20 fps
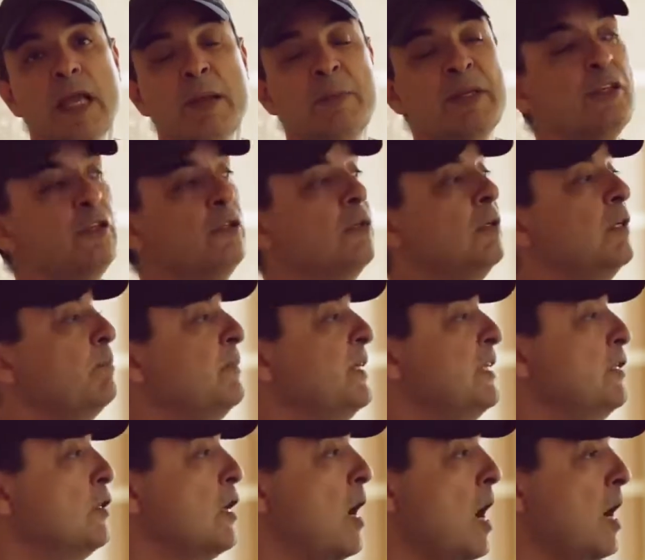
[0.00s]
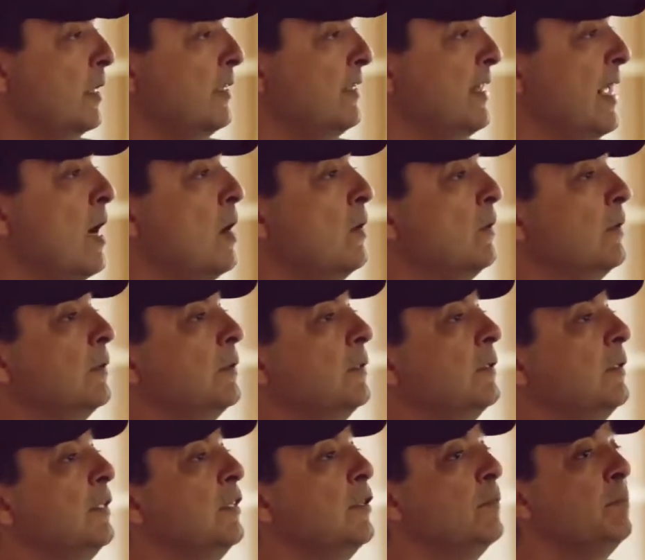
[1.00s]
I mean, you can be knocked out
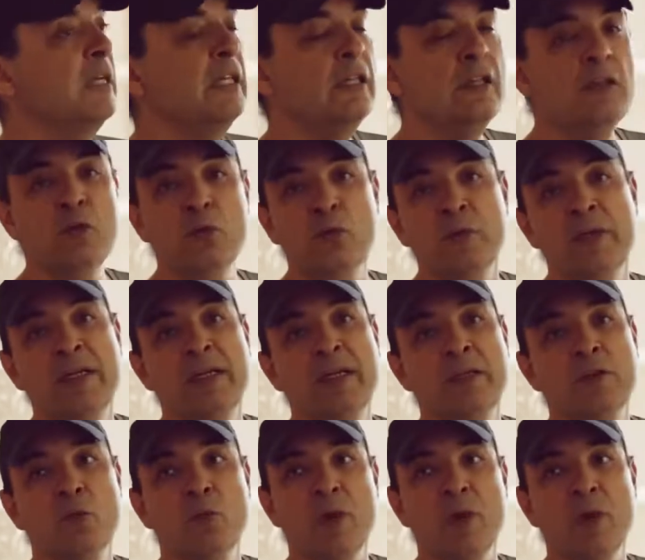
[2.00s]
in the middle of the ring,